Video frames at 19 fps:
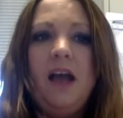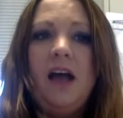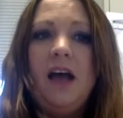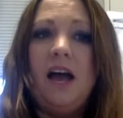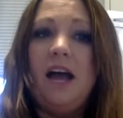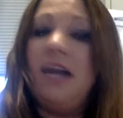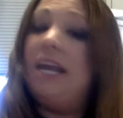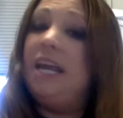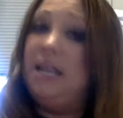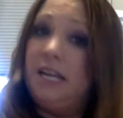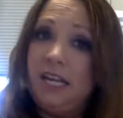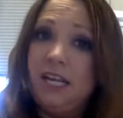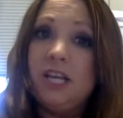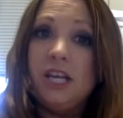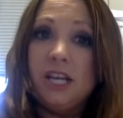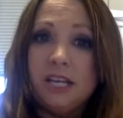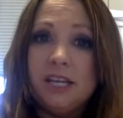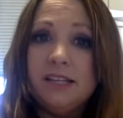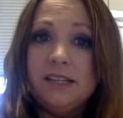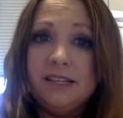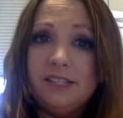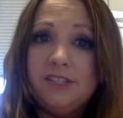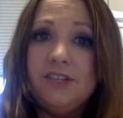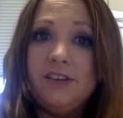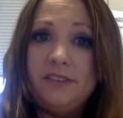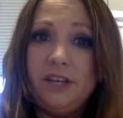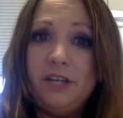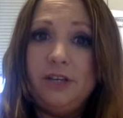And the
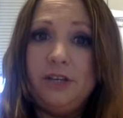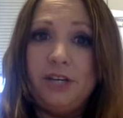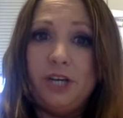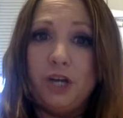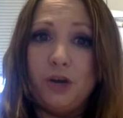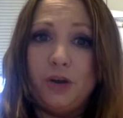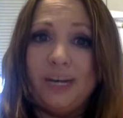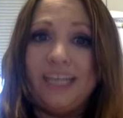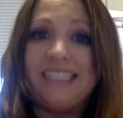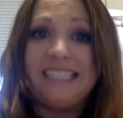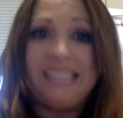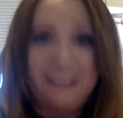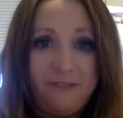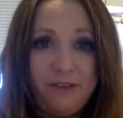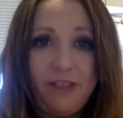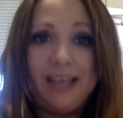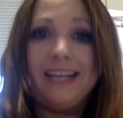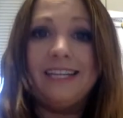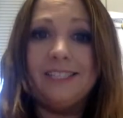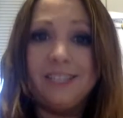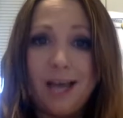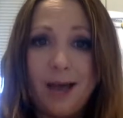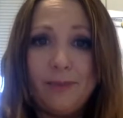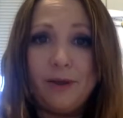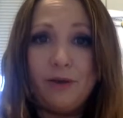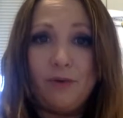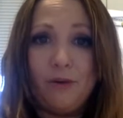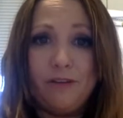Soviet Union agrees. They feel like
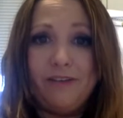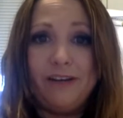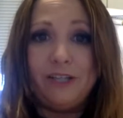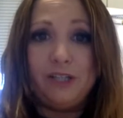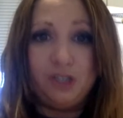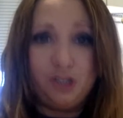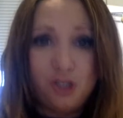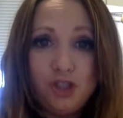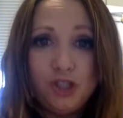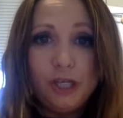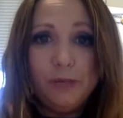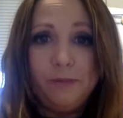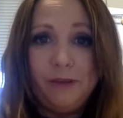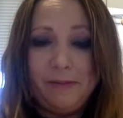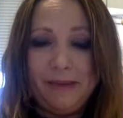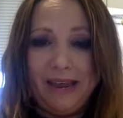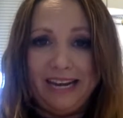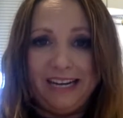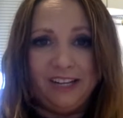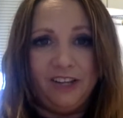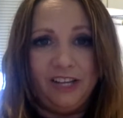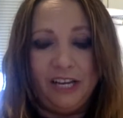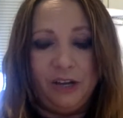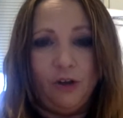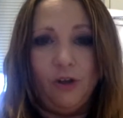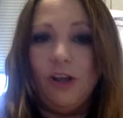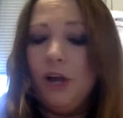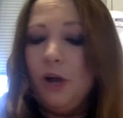atomic warfare should be made
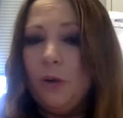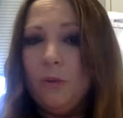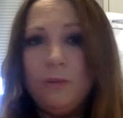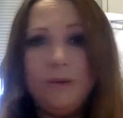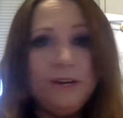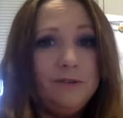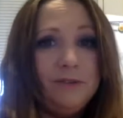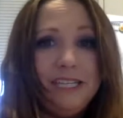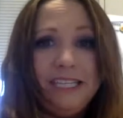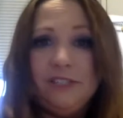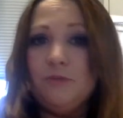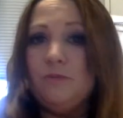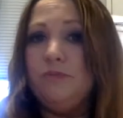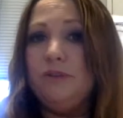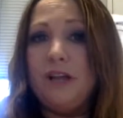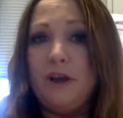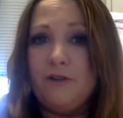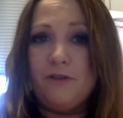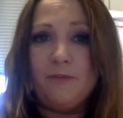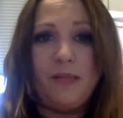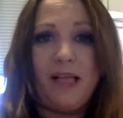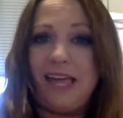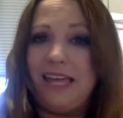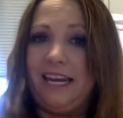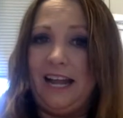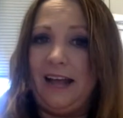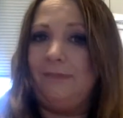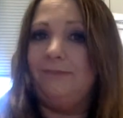illegal. We don't need to blow the
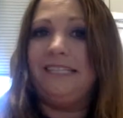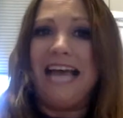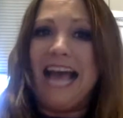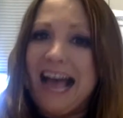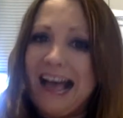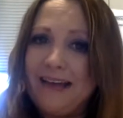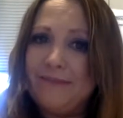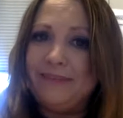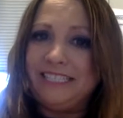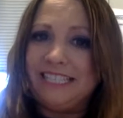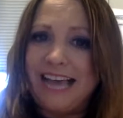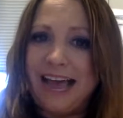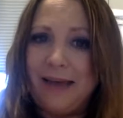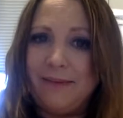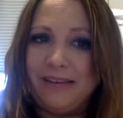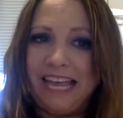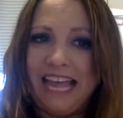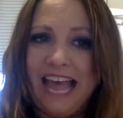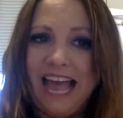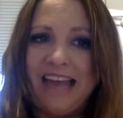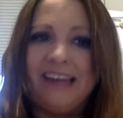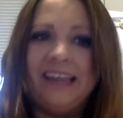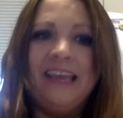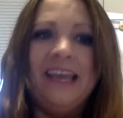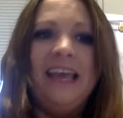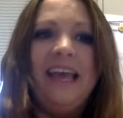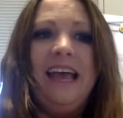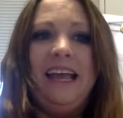planet up time and time again.
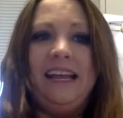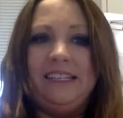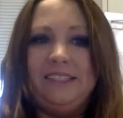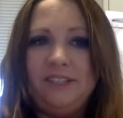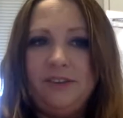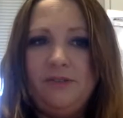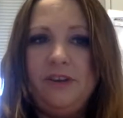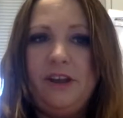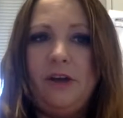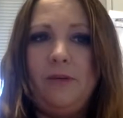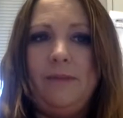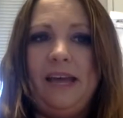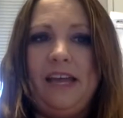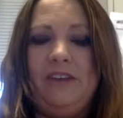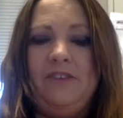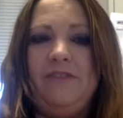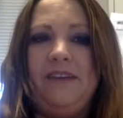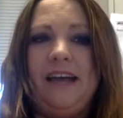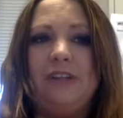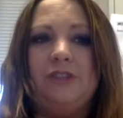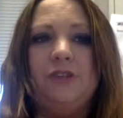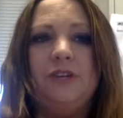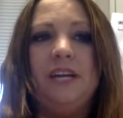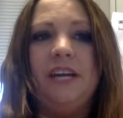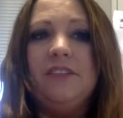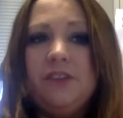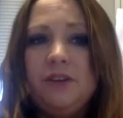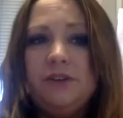And so, no
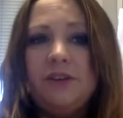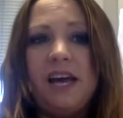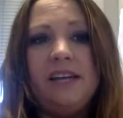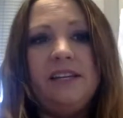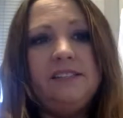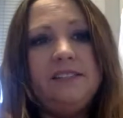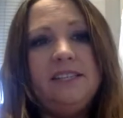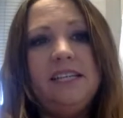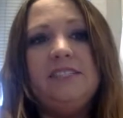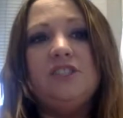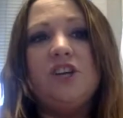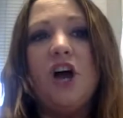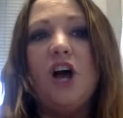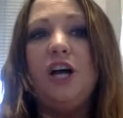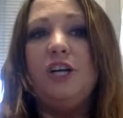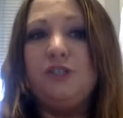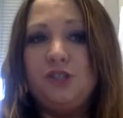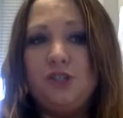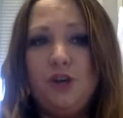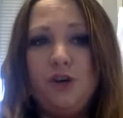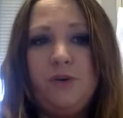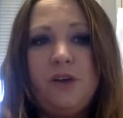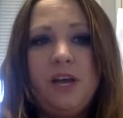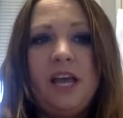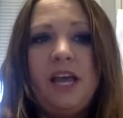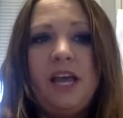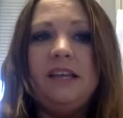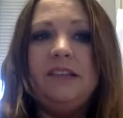manufacturing. And the United States also
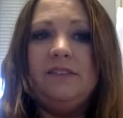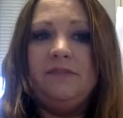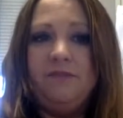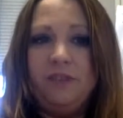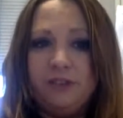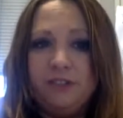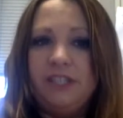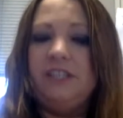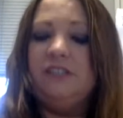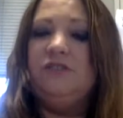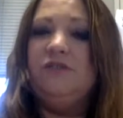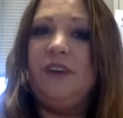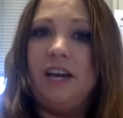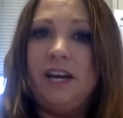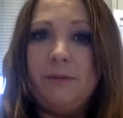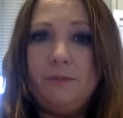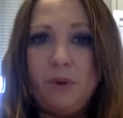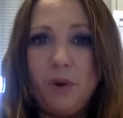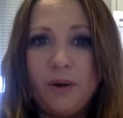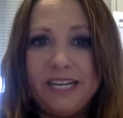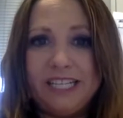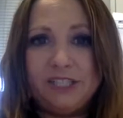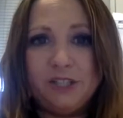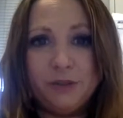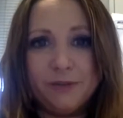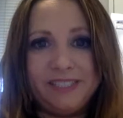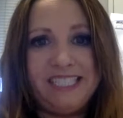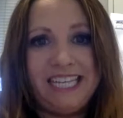feels it is very important
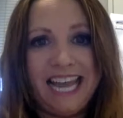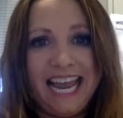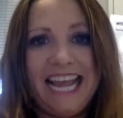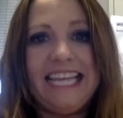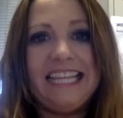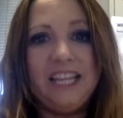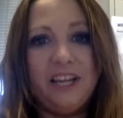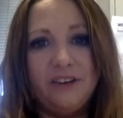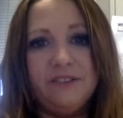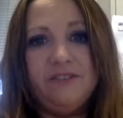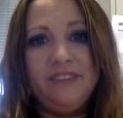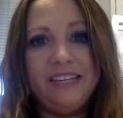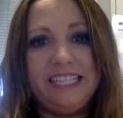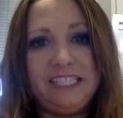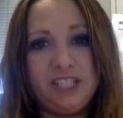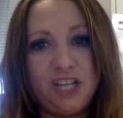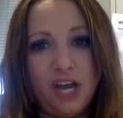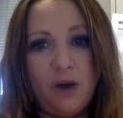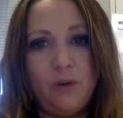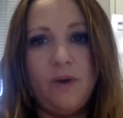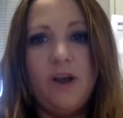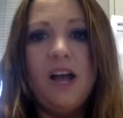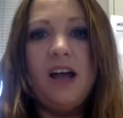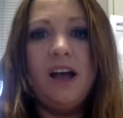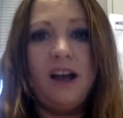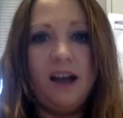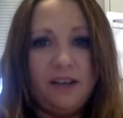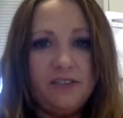to retain their veto
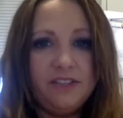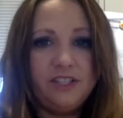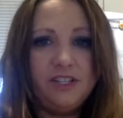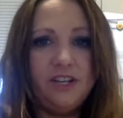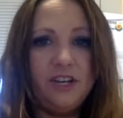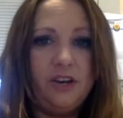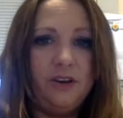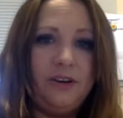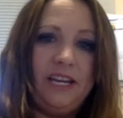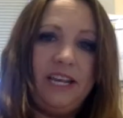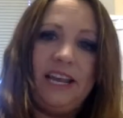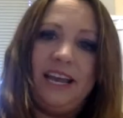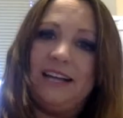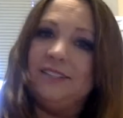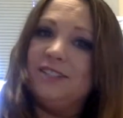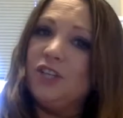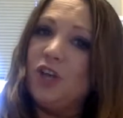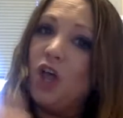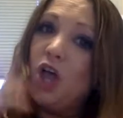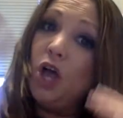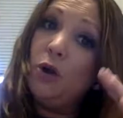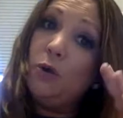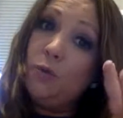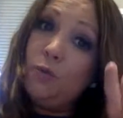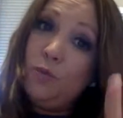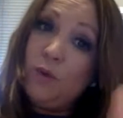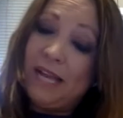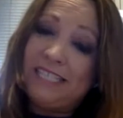on the Security Council,
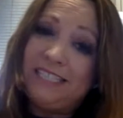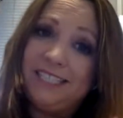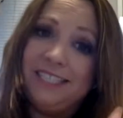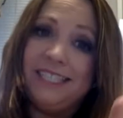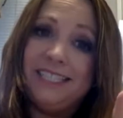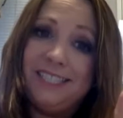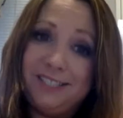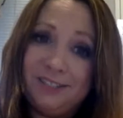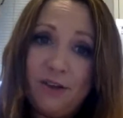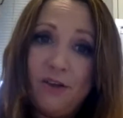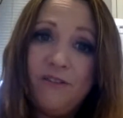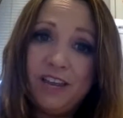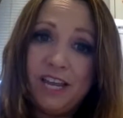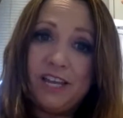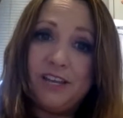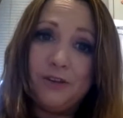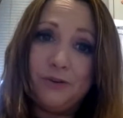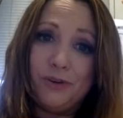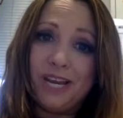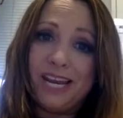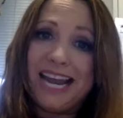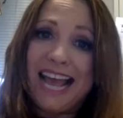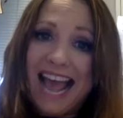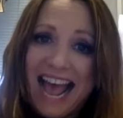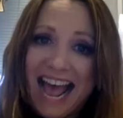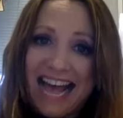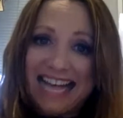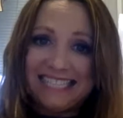which the Soviet Union
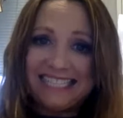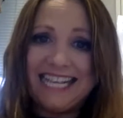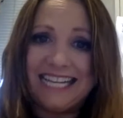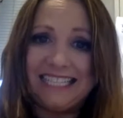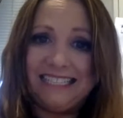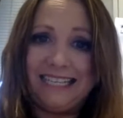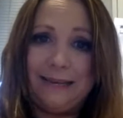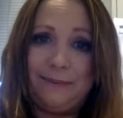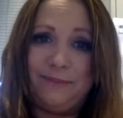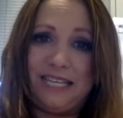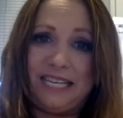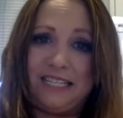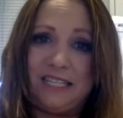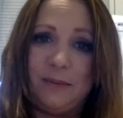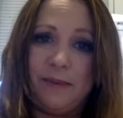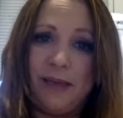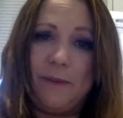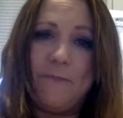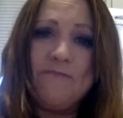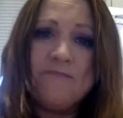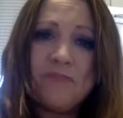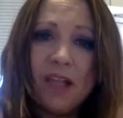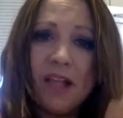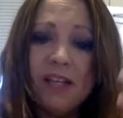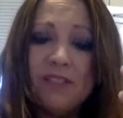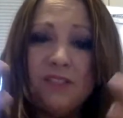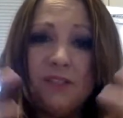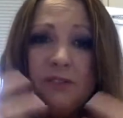has that same sentiment.
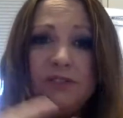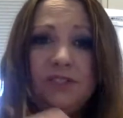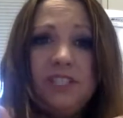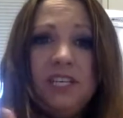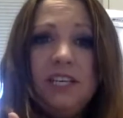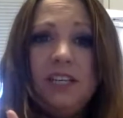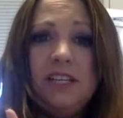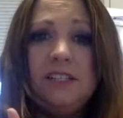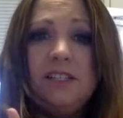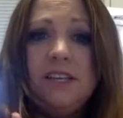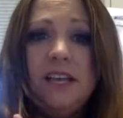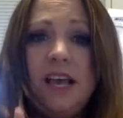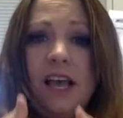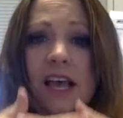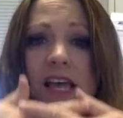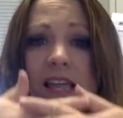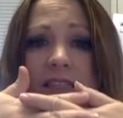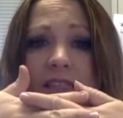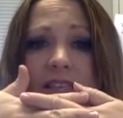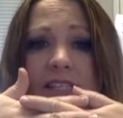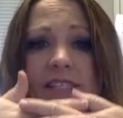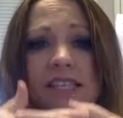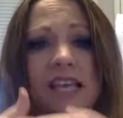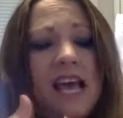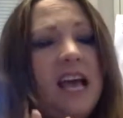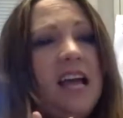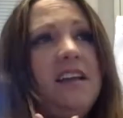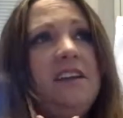So you see this
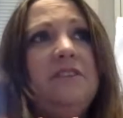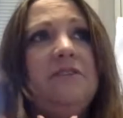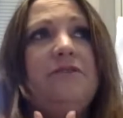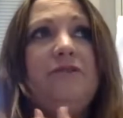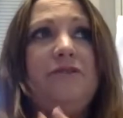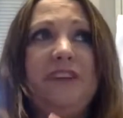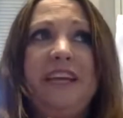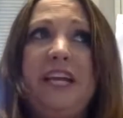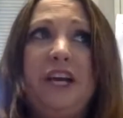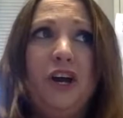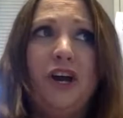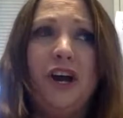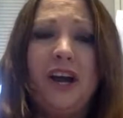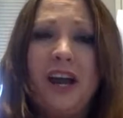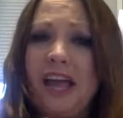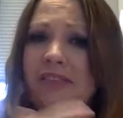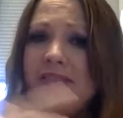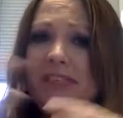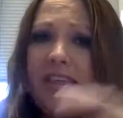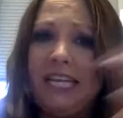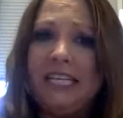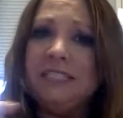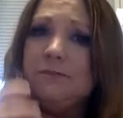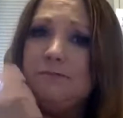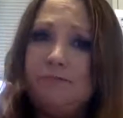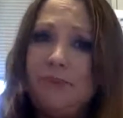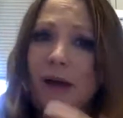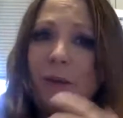kind of fear that is
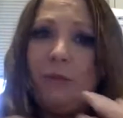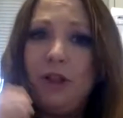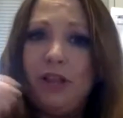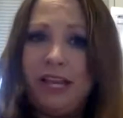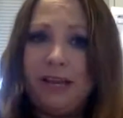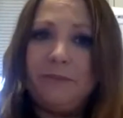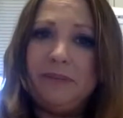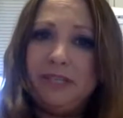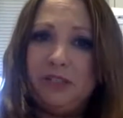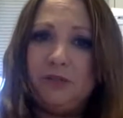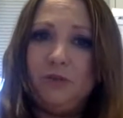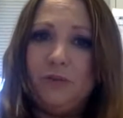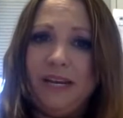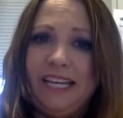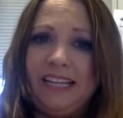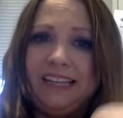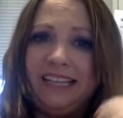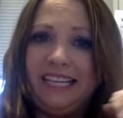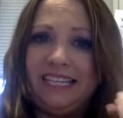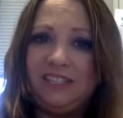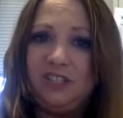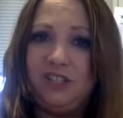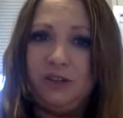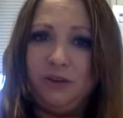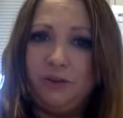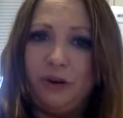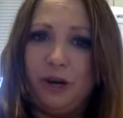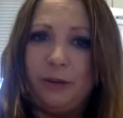bubbling between these
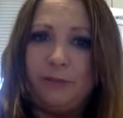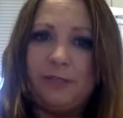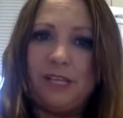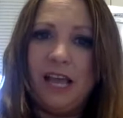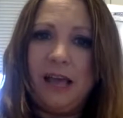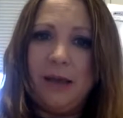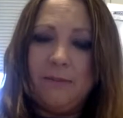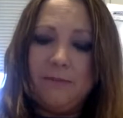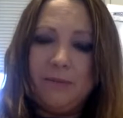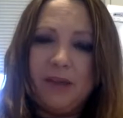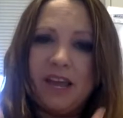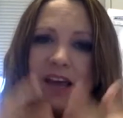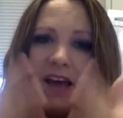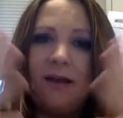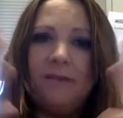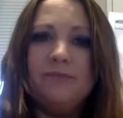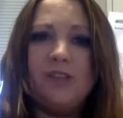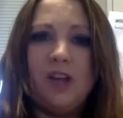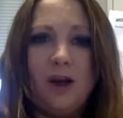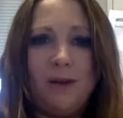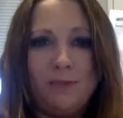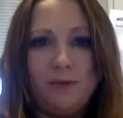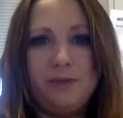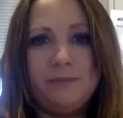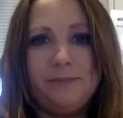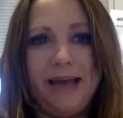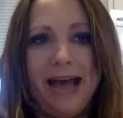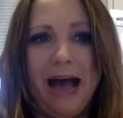two groups becomes
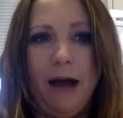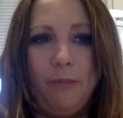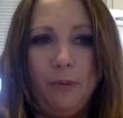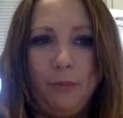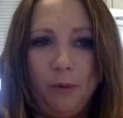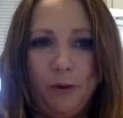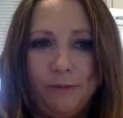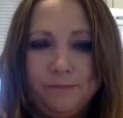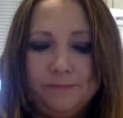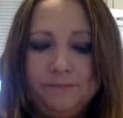almost palpable.